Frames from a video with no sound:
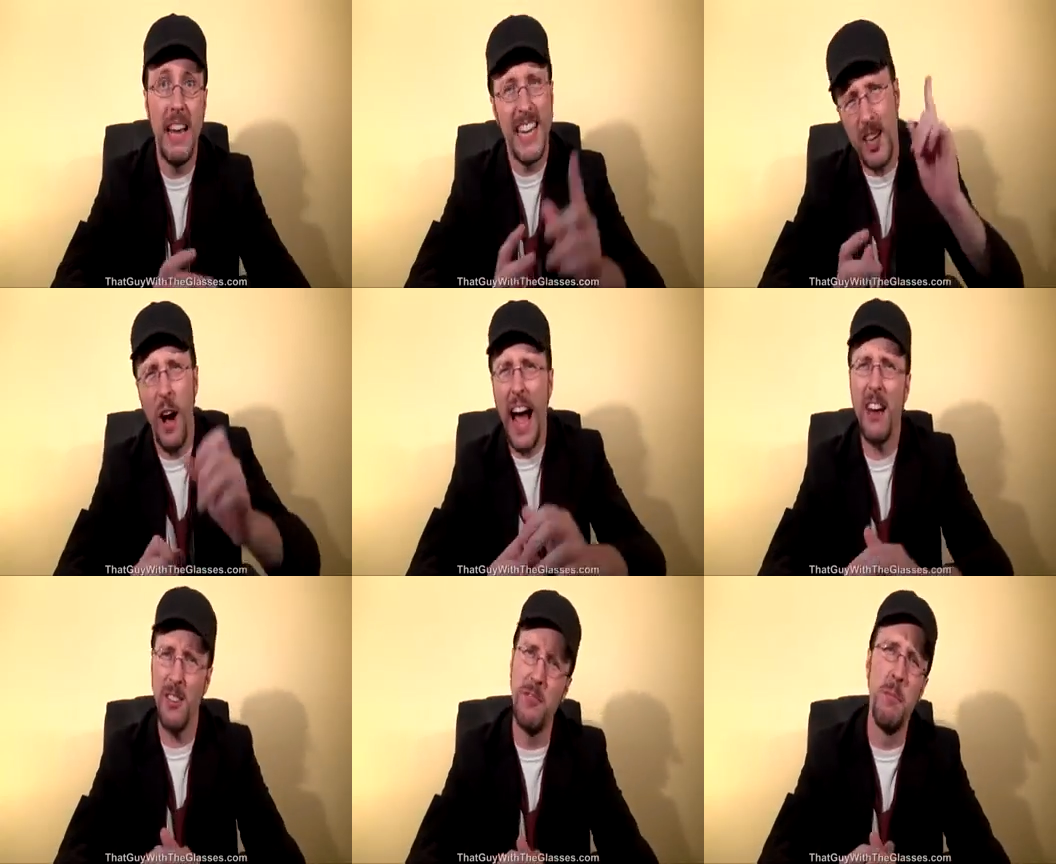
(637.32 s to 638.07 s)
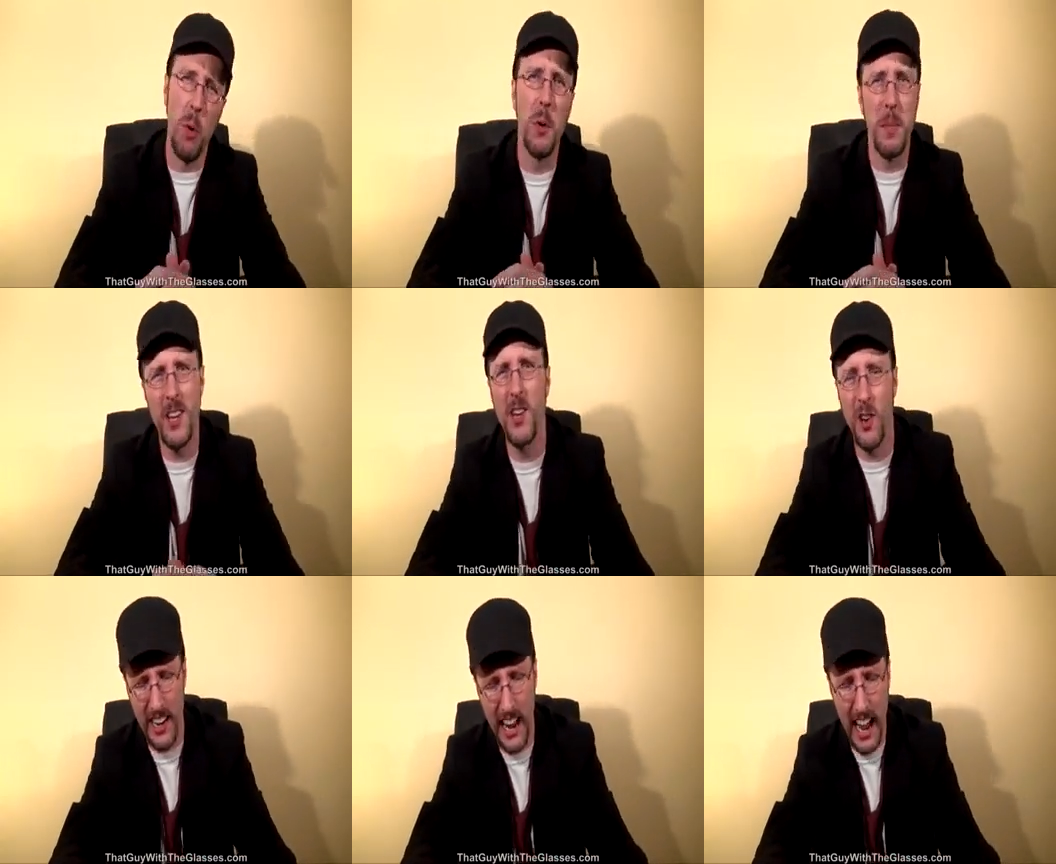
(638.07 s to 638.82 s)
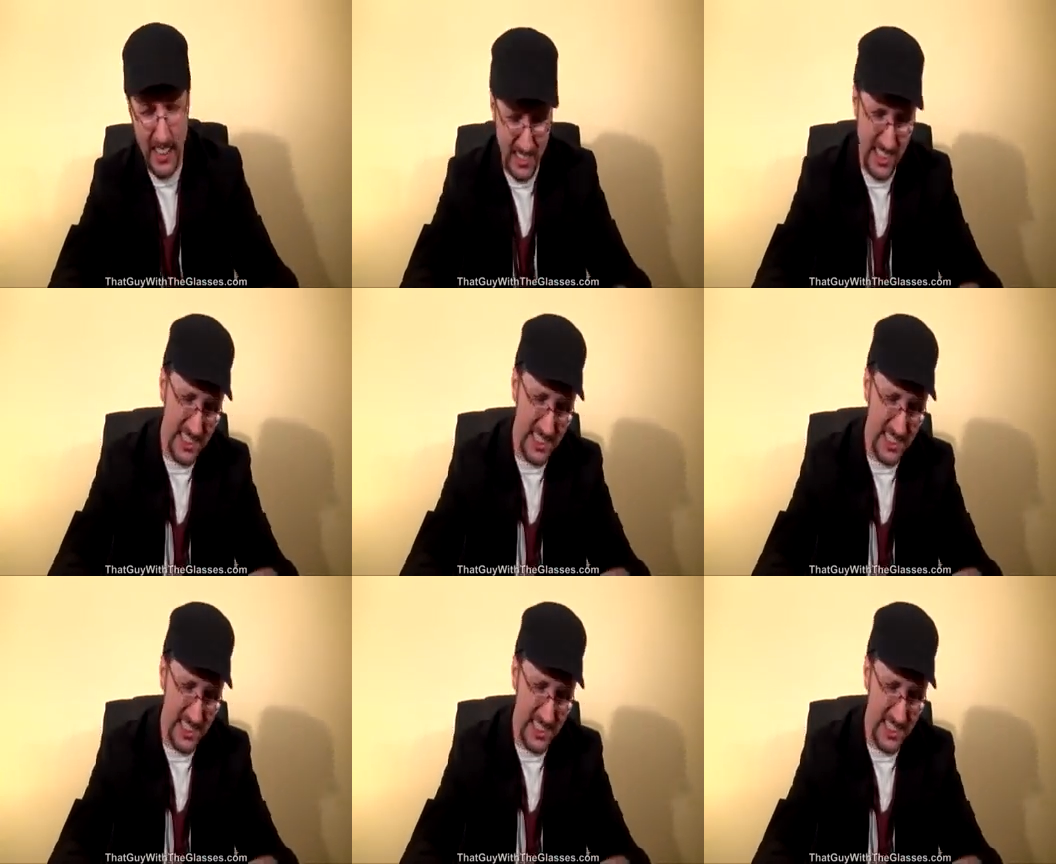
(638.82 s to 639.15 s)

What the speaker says: You know, out of morbid curiosity,